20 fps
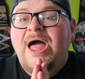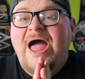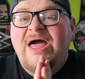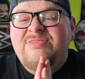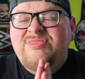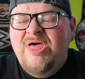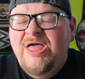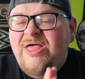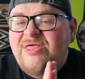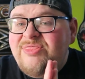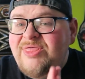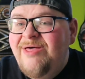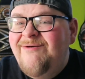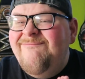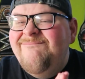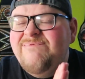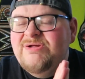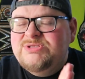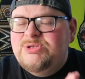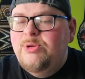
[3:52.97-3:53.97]
I thank
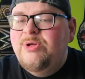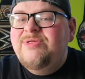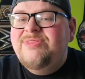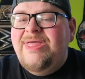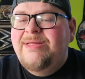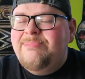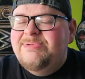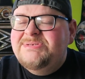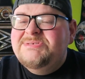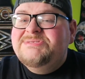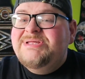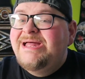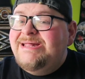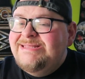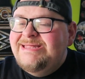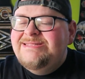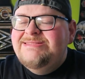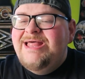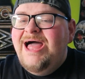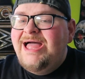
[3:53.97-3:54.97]
them for doing that, because they
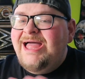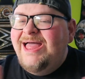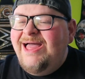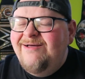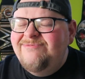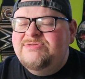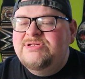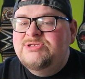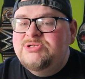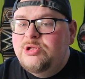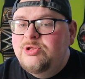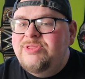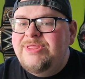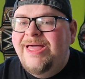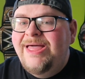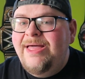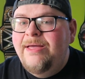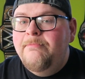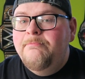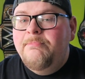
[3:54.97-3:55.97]
did not have to do
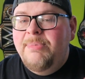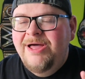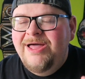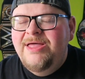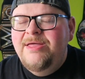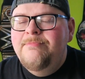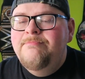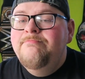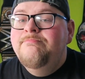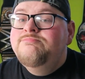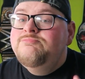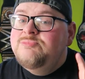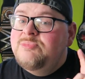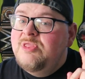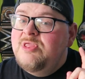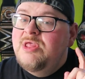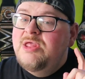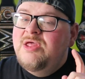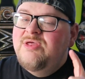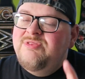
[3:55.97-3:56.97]
that, but
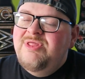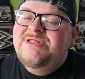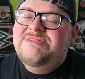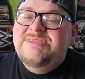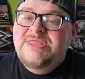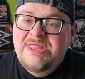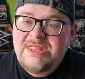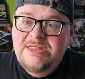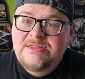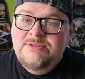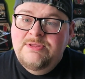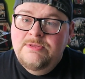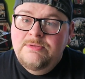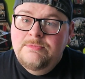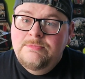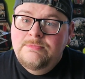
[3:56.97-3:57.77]
they did.